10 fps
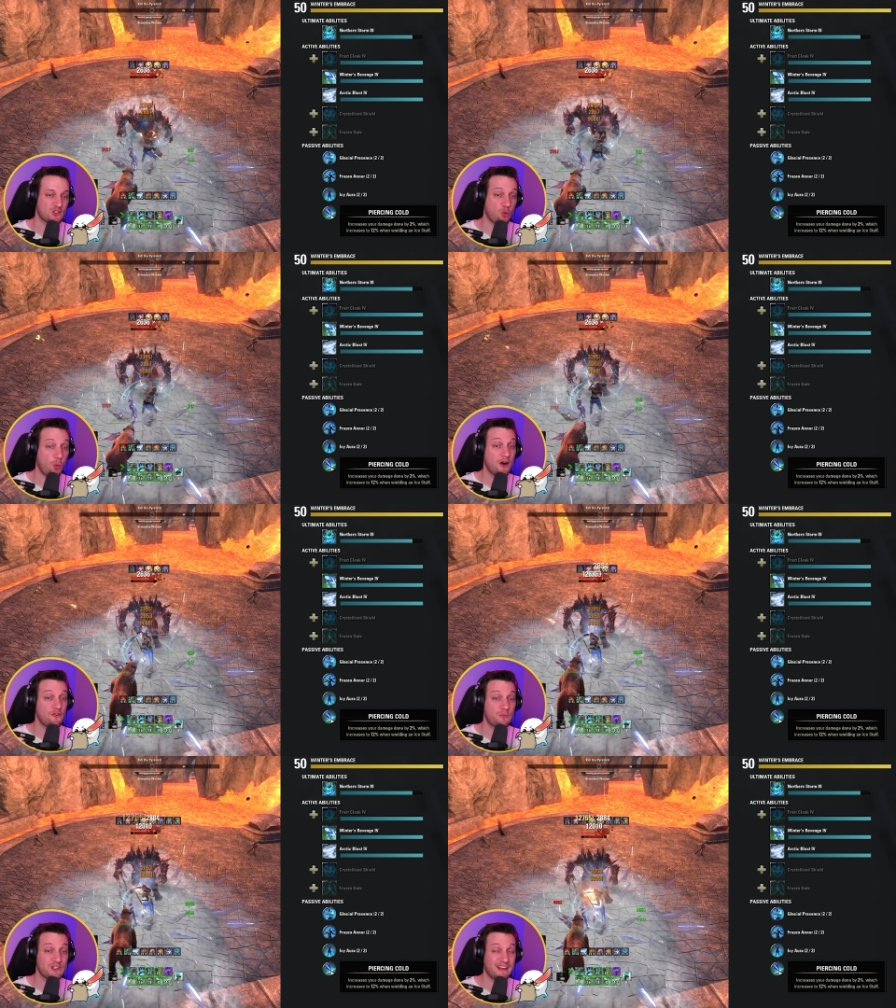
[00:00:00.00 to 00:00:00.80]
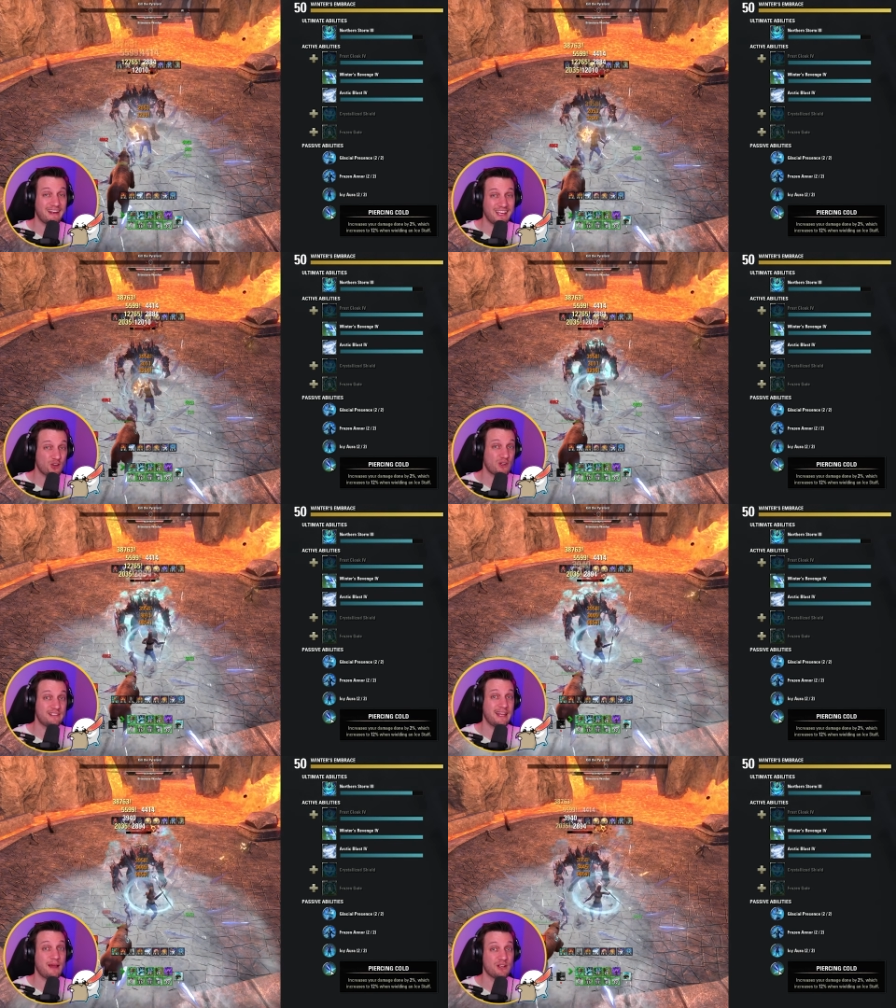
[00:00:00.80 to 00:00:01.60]
12%
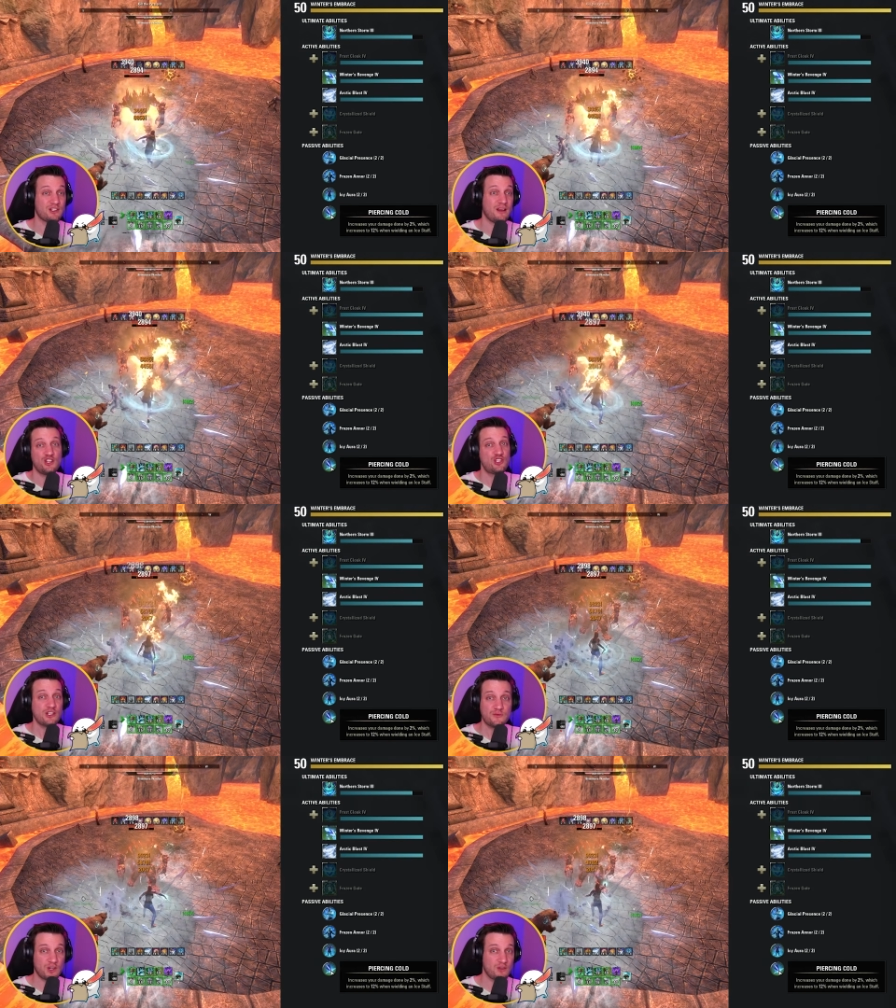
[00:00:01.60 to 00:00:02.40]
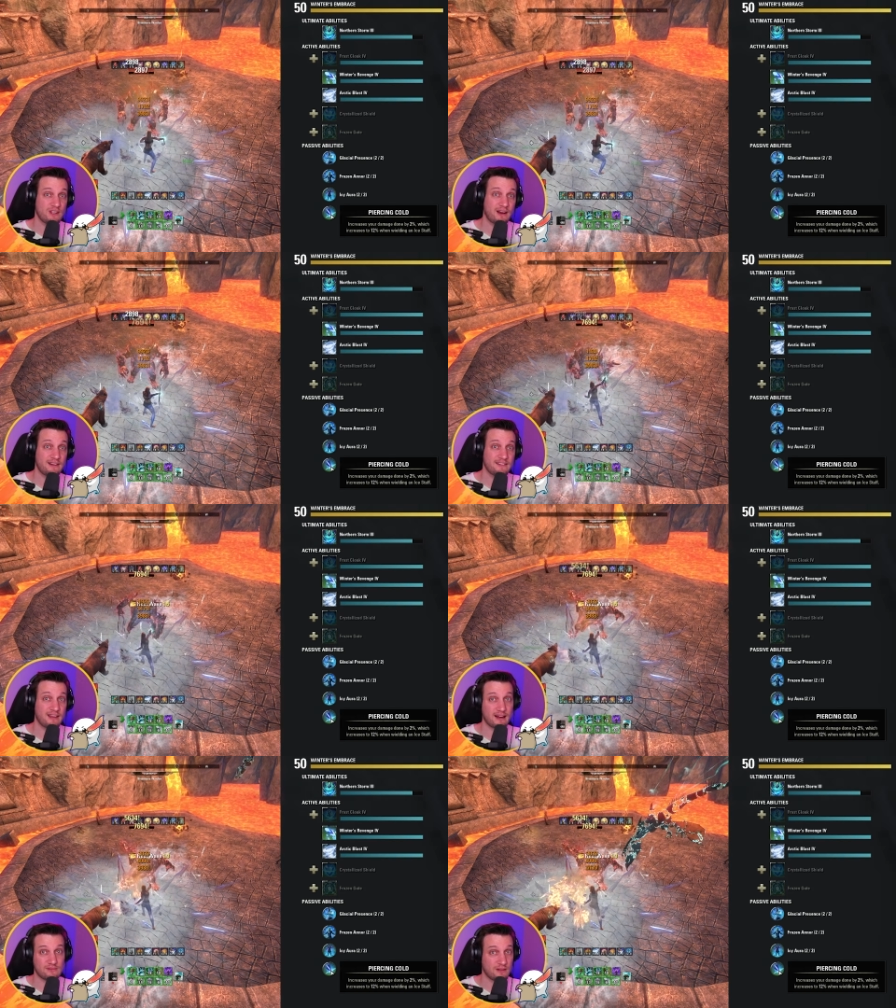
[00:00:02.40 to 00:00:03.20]
increased damage just for using an Ice Staff.